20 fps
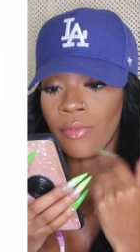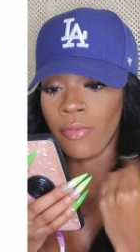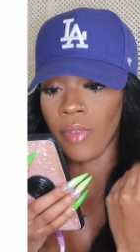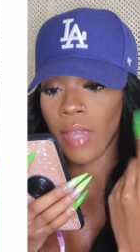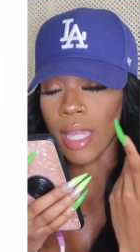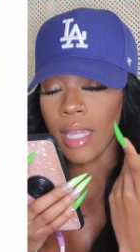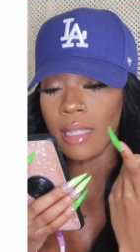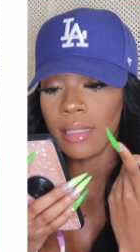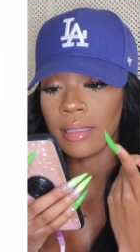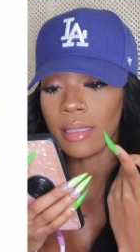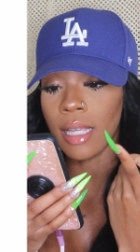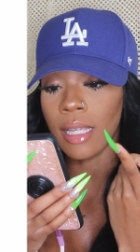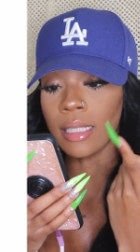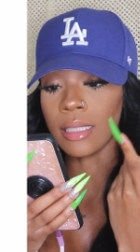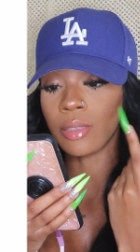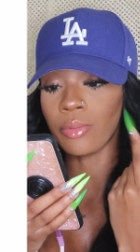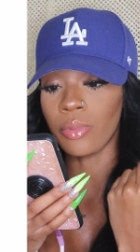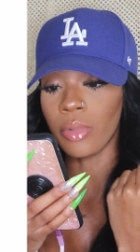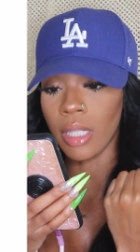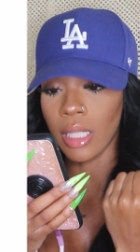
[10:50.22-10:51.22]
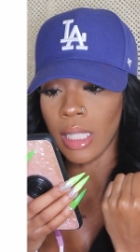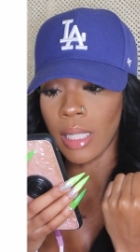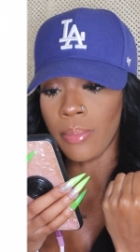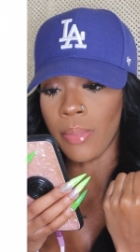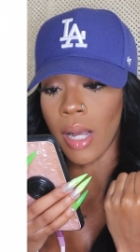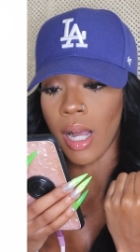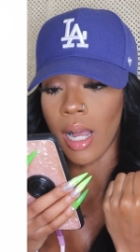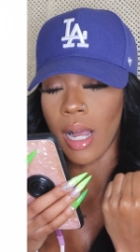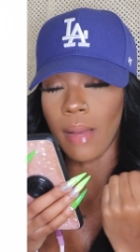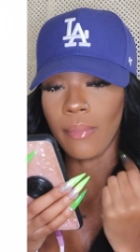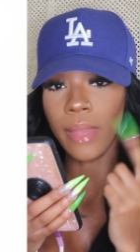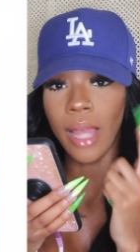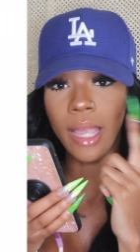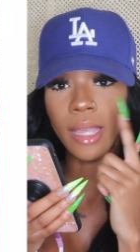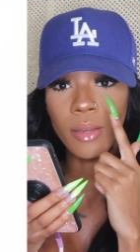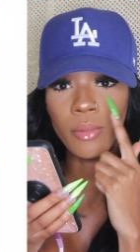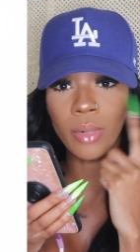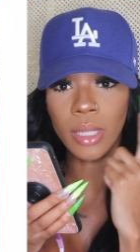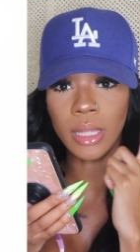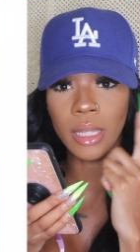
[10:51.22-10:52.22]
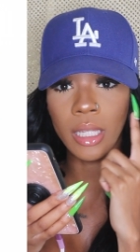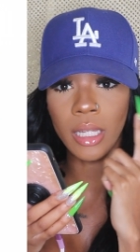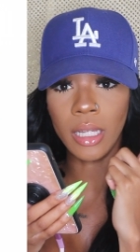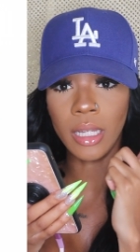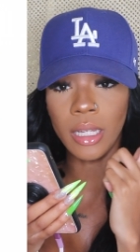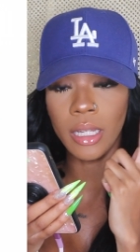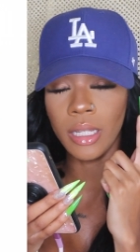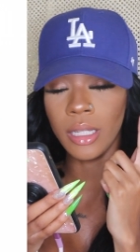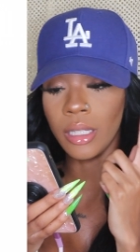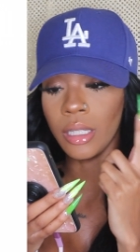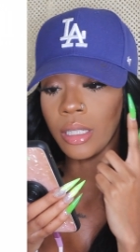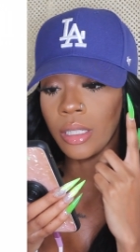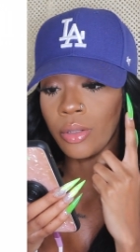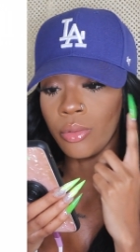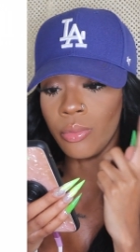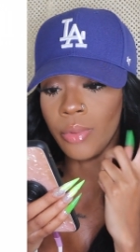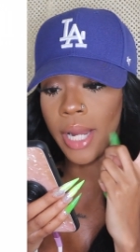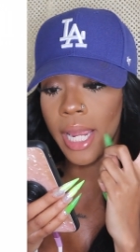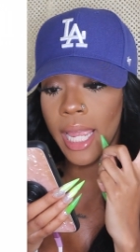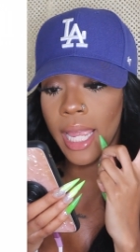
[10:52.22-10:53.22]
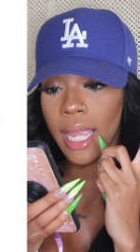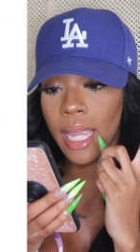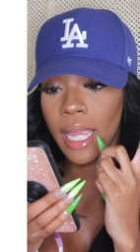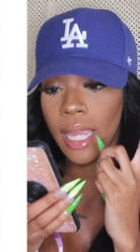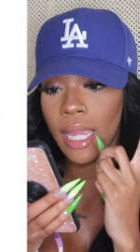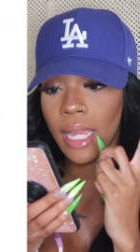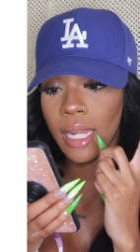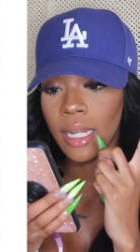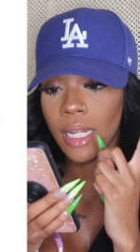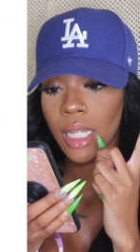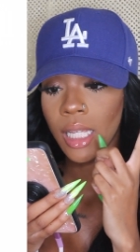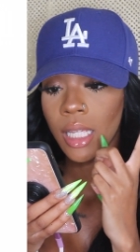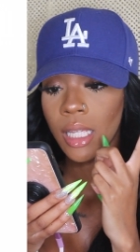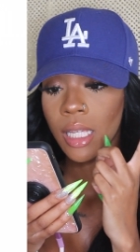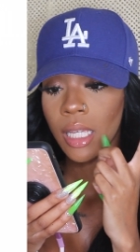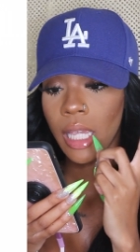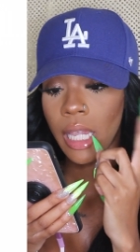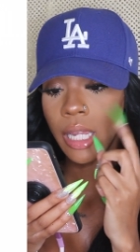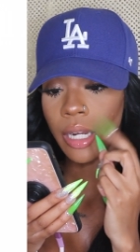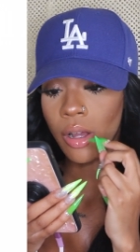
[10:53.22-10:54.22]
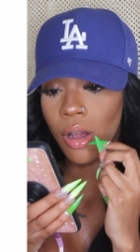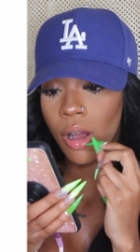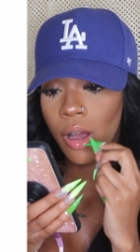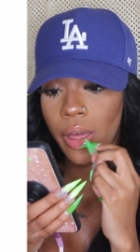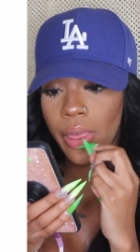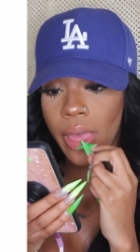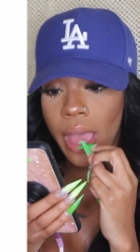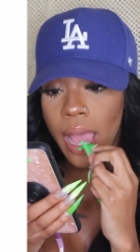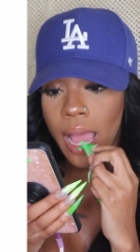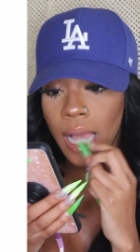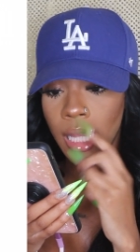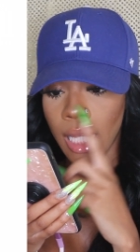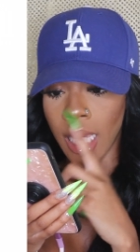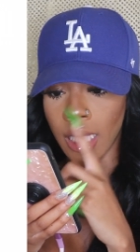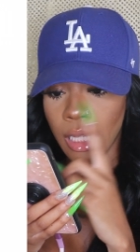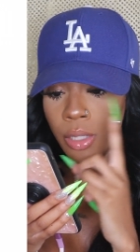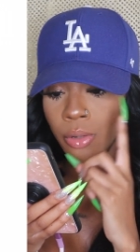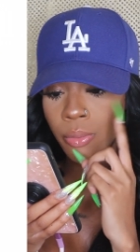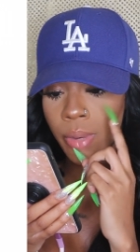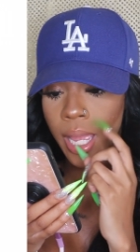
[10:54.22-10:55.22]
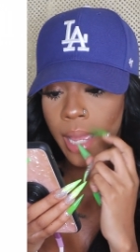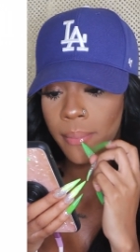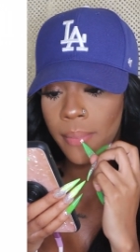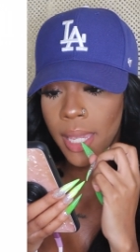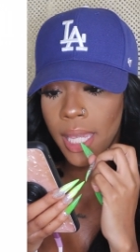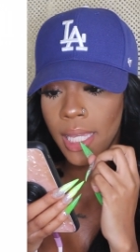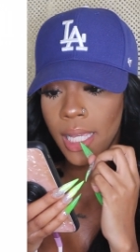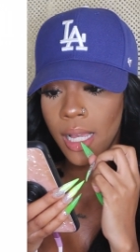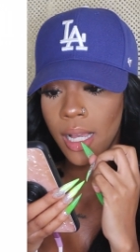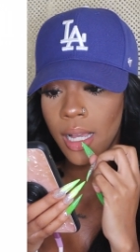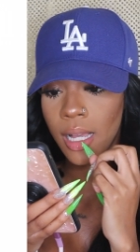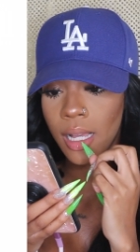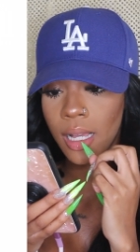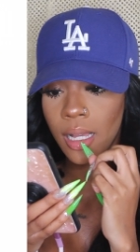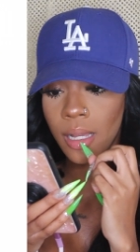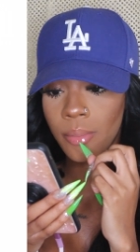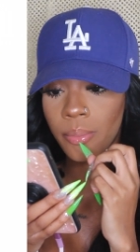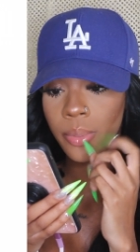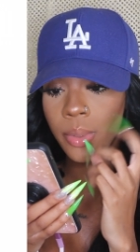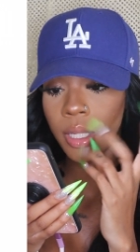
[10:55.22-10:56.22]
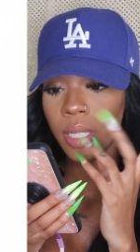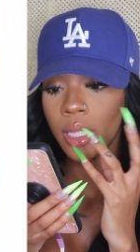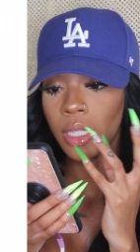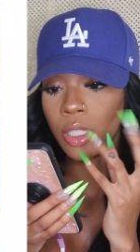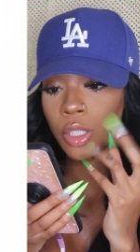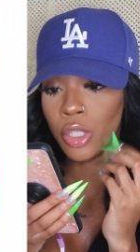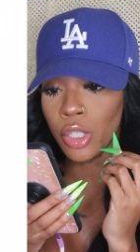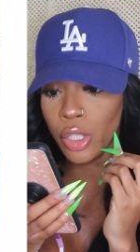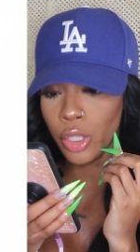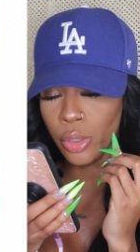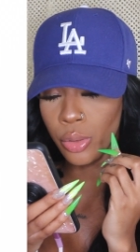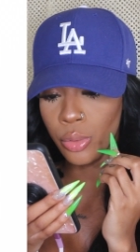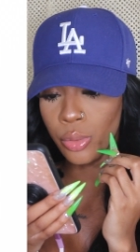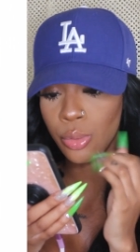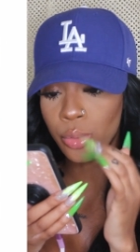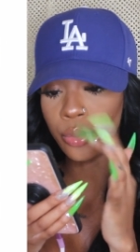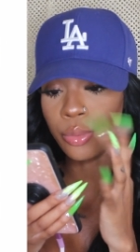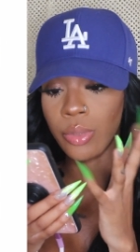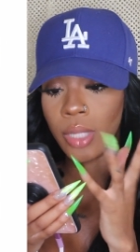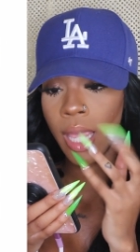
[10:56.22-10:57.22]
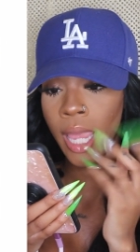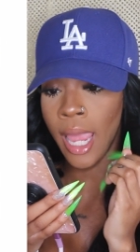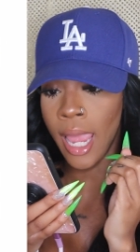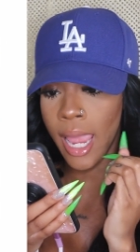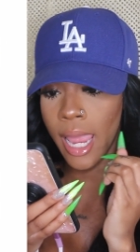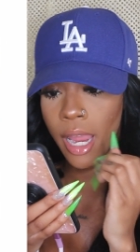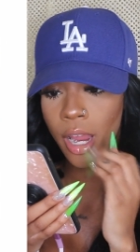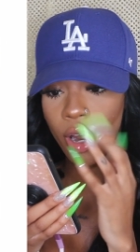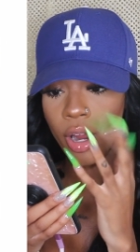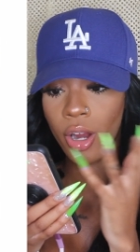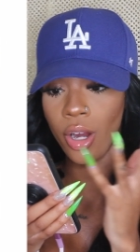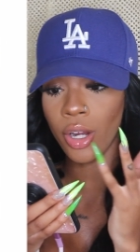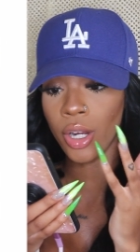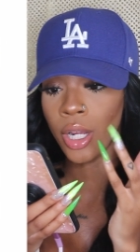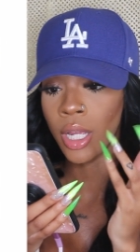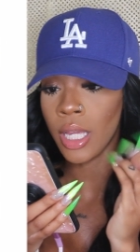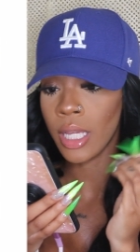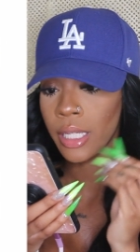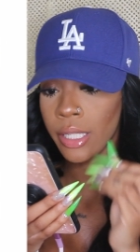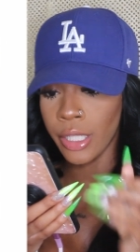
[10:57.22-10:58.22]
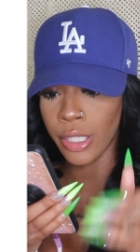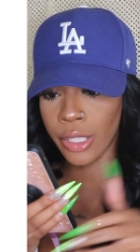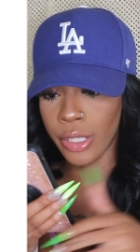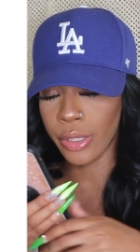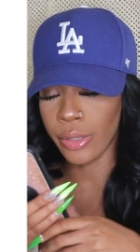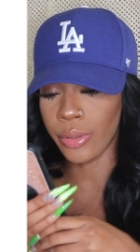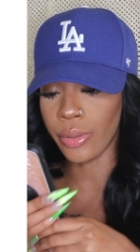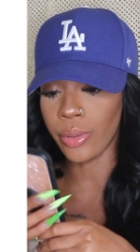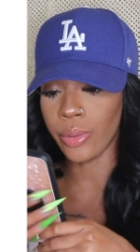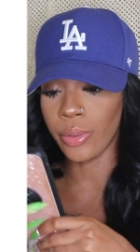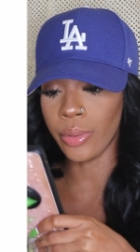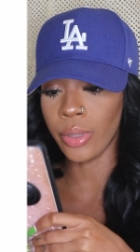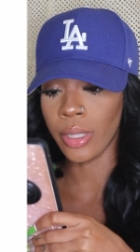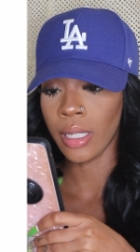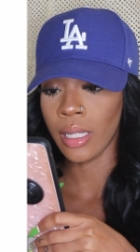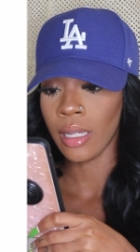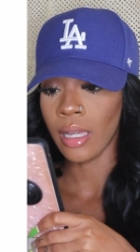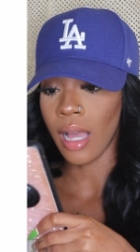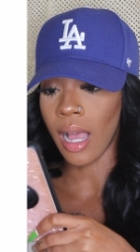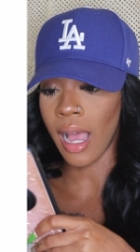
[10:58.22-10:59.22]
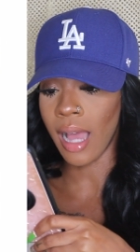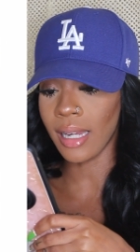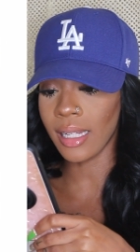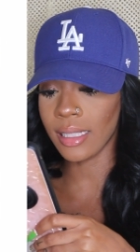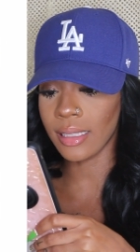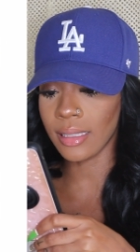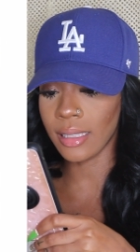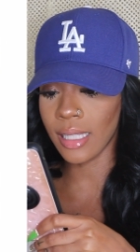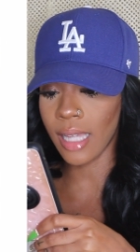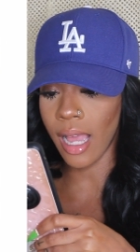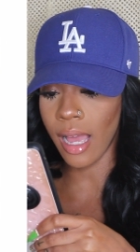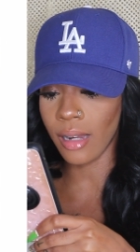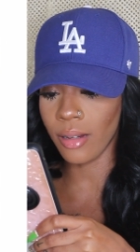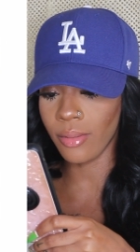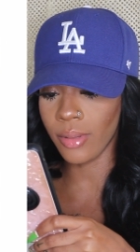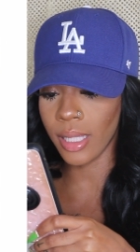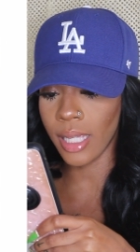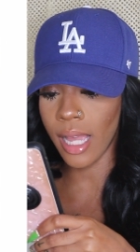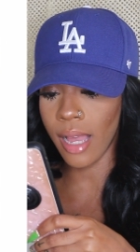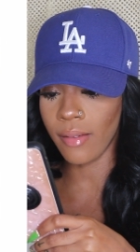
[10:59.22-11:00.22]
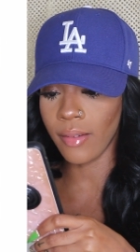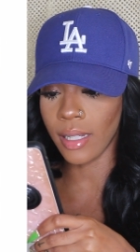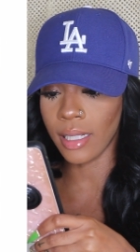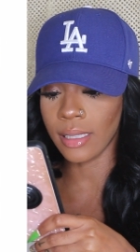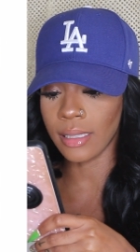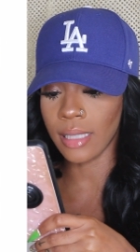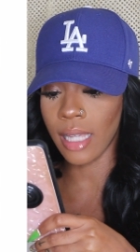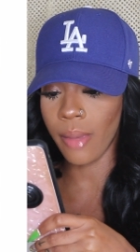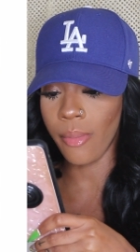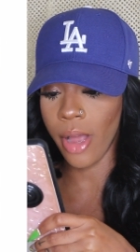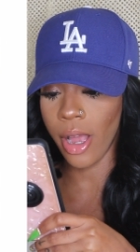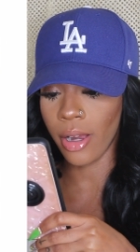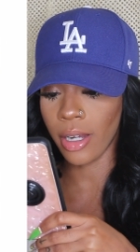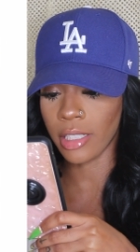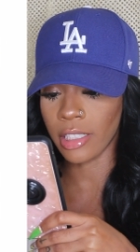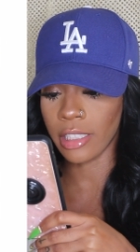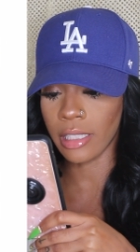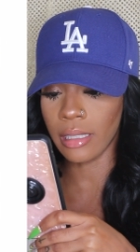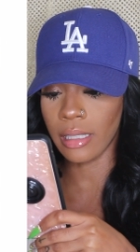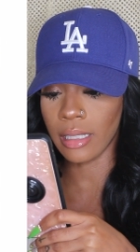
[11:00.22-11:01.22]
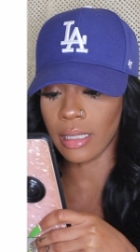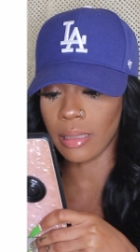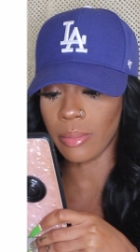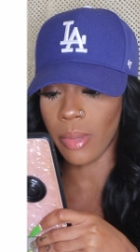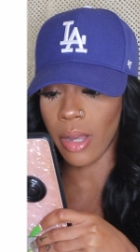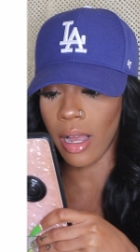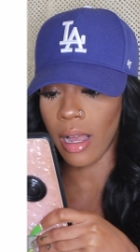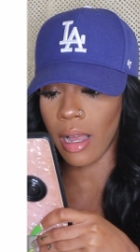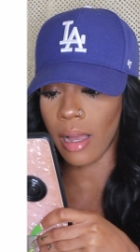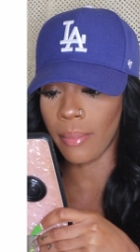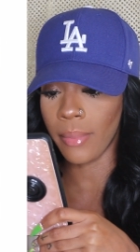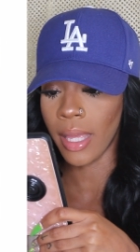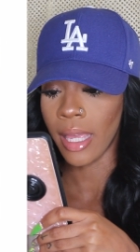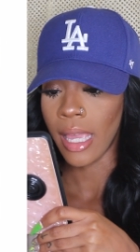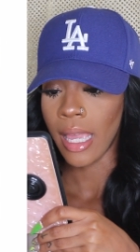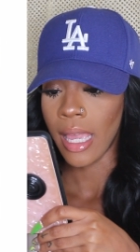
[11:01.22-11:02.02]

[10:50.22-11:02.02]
face is really bomb. Like with the red and all that, like the red makeup, cute, hair, cute. Honestly, I don't really have nothing to say about her. She looks bomb.